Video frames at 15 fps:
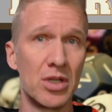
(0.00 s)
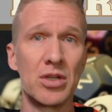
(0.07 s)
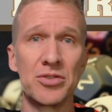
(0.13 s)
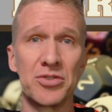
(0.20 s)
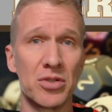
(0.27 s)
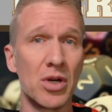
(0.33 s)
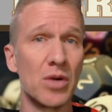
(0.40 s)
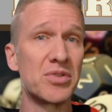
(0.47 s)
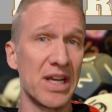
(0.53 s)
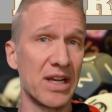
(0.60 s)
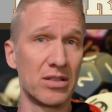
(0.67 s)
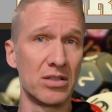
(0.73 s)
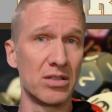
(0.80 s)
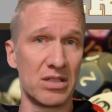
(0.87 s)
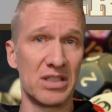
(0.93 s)
So go take
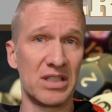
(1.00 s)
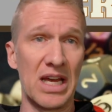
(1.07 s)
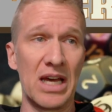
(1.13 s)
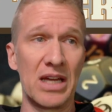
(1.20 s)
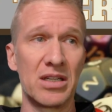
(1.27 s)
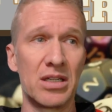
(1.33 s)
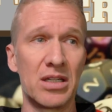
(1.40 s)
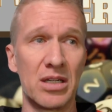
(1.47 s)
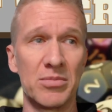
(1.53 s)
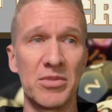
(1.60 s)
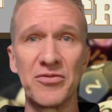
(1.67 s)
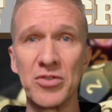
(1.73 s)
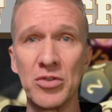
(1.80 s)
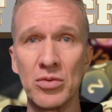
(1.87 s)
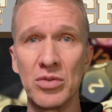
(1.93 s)
a look at that
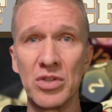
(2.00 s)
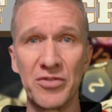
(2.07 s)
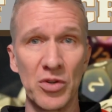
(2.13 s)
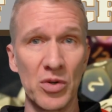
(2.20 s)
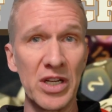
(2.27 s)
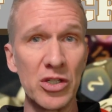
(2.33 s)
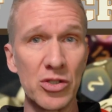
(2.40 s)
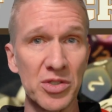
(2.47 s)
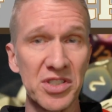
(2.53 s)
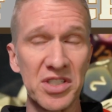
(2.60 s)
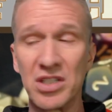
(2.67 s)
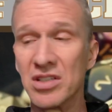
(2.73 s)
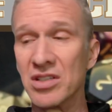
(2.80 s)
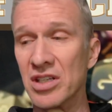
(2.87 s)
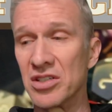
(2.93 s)
if you're
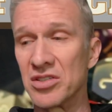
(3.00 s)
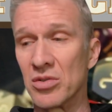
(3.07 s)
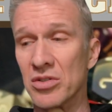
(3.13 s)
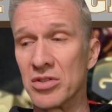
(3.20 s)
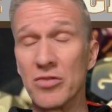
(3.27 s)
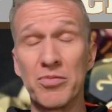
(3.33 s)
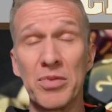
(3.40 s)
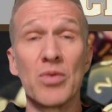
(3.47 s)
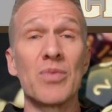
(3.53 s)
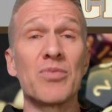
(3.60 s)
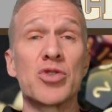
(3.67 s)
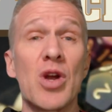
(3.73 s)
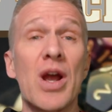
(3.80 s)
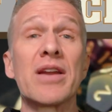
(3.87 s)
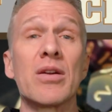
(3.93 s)
interested in this or you've been
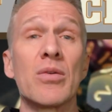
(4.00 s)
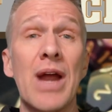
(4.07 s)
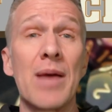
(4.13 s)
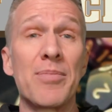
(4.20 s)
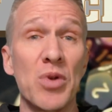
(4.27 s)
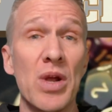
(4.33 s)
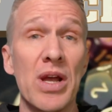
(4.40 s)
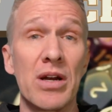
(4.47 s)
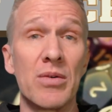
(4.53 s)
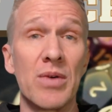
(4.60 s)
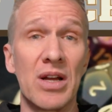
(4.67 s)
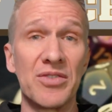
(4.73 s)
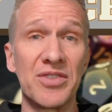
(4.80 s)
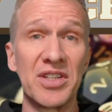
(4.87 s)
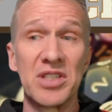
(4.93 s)
trying to wrap your head
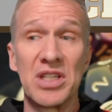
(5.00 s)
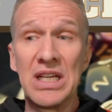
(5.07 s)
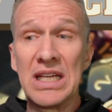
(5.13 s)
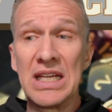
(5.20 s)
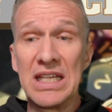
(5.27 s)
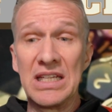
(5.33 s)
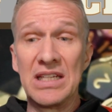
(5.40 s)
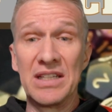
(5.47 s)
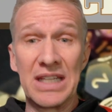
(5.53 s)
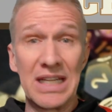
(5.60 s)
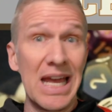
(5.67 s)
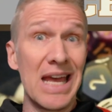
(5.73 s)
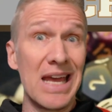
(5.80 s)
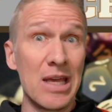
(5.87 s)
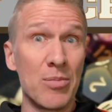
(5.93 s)
around this in the
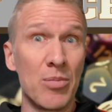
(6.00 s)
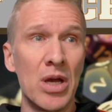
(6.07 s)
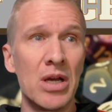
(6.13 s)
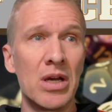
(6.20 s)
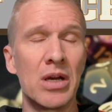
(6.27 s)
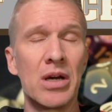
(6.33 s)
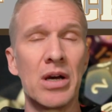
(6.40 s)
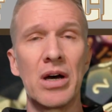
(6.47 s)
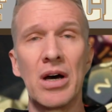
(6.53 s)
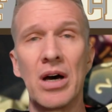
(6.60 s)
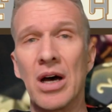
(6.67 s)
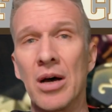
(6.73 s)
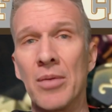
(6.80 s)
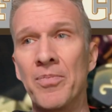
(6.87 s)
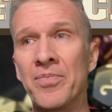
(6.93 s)
game.
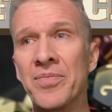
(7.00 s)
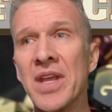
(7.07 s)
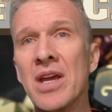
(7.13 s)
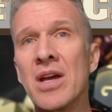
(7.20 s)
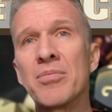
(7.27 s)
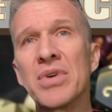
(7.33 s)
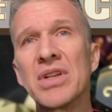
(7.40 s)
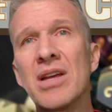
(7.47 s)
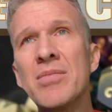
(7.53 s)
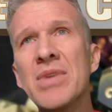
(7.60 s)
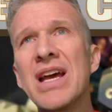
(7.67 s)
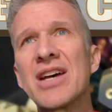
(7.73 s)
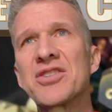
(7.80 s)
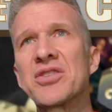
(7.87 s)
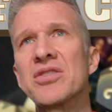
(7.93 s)
But let
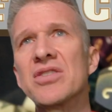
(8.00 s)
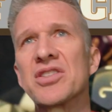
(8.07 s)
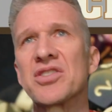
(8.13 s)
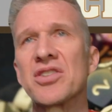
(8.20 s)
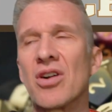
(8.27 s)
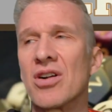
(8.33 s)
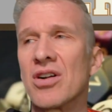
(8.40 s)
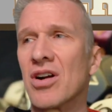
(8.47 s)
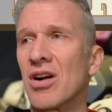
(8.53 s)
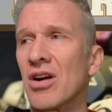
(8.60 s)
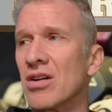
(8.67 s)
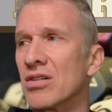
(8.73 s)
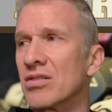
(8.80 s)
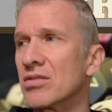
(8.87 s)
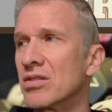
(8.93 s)
me ask you this in
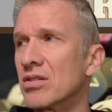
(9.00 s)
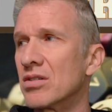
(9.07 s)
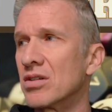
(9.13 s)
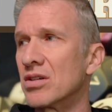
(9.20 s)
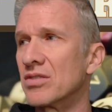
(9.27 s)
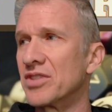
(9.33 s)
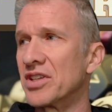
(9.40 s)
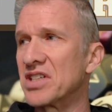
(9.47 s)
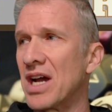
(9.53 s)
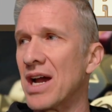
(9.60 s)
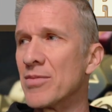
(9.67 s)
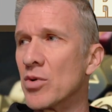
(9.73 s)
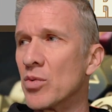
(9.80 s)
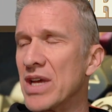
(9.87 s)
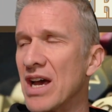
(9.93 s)
our the
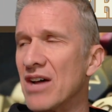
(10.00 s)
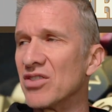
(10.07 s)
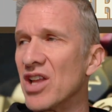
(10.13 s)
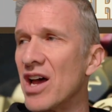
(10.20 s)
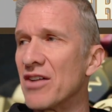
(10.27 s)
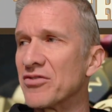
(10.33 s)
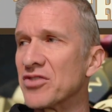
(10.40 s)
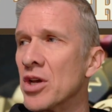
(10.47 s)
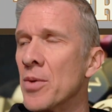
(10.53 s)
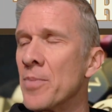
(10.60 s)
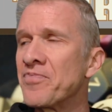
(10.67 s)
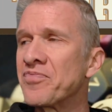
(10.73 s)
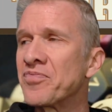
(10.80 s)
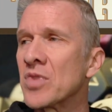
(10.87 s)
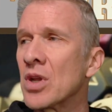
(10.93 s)
time that we have left:
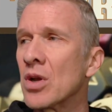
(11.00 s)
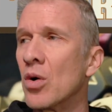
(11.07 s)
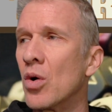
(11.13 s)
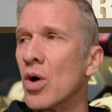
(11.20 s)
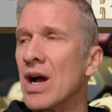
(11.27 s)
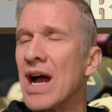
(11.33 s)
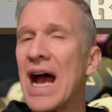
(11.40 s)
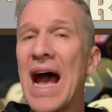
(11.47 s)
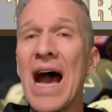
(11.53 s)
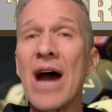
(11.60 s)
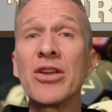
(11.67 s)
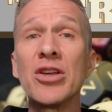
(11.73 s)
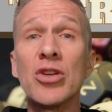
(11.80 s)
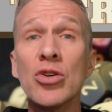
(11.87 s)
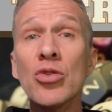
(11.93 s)
how
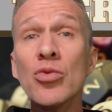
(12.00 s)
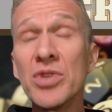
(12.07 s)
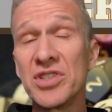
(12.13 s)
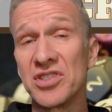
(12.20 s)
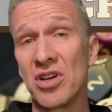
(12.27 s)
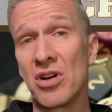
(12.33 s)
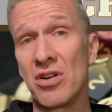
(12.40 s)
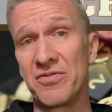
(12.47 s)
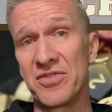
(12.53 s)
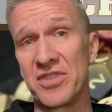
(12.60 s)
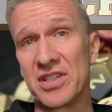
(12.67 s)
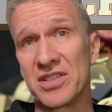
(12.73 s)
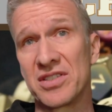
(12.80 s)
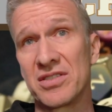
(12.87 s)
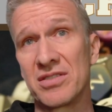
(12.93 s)
do you resolve
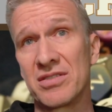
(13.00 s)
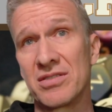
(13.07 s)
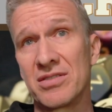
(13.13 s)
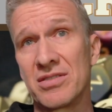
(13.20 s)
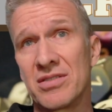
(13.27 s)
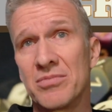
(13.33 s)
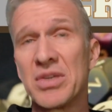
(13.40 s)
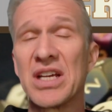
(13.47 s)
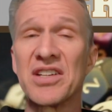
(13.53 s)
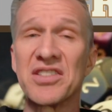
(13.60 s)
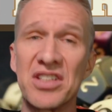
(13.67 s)
this? Because